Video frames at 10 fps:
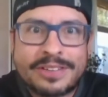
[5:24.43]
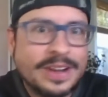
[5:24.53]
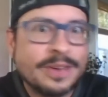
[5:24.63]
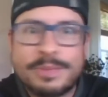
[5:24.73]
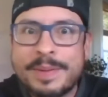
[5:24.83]
She
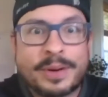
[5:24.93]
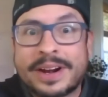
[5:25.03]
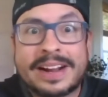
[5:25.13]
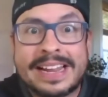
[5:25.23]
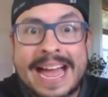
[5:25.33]
knows people are
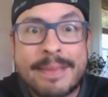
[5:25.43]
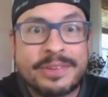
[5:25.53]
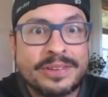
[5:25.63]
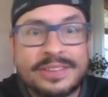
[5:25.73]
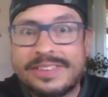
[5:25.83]
going to clap,
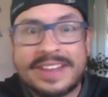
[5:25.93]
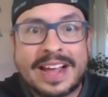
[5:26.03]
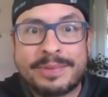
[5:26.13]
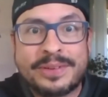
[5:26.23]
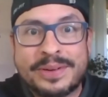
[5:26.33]
so she
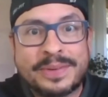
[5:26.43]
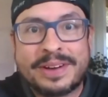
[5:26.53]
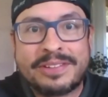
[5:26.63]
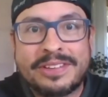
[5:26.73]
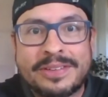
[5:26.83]
stops doing
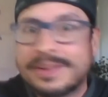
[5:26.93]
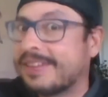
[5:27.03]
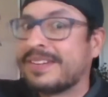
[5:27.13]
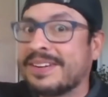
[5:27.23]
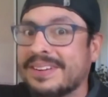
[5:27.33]
whatever she's doing
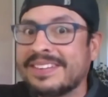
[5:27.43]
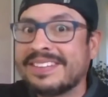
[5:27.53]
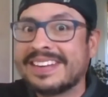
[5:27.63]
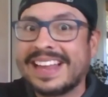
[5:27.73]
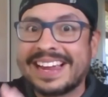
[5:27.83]
and
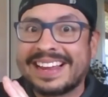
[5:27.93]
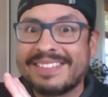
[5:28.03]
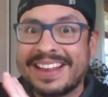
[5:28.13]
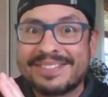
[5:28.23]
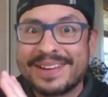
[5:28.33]
turns and like
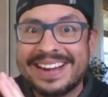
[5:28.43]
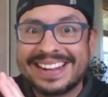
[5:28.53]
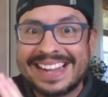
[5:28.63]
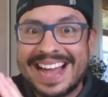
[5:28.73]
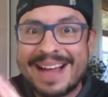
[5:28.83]
gets ready to
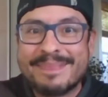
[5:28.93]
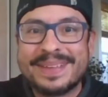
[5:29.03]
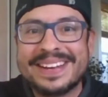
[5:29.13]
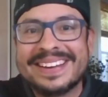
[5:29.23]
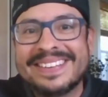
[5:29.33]
clap.
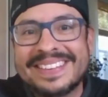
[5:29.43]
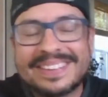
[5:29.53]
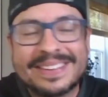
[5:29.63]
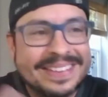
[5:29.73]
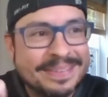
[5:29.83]
And
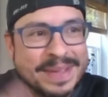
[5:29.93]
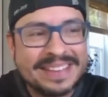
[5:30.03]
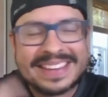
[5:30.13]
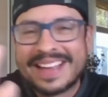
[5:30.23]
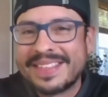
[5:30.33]
so it's
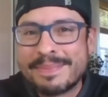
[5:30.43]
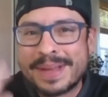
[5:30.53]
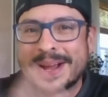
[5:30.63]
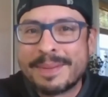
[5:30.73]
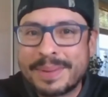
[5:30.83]
amazing how they
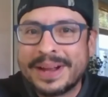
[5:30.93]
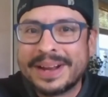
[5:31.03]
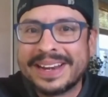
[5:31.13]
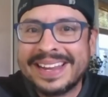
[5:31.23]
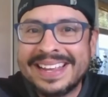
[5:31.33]
pick up
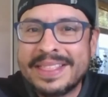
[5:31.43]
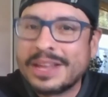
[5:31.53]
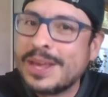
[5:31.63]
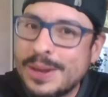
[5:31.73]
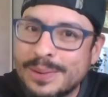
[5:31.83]
on the
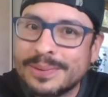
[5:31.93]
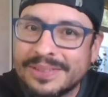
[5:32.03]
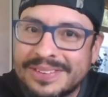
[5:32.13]
cue.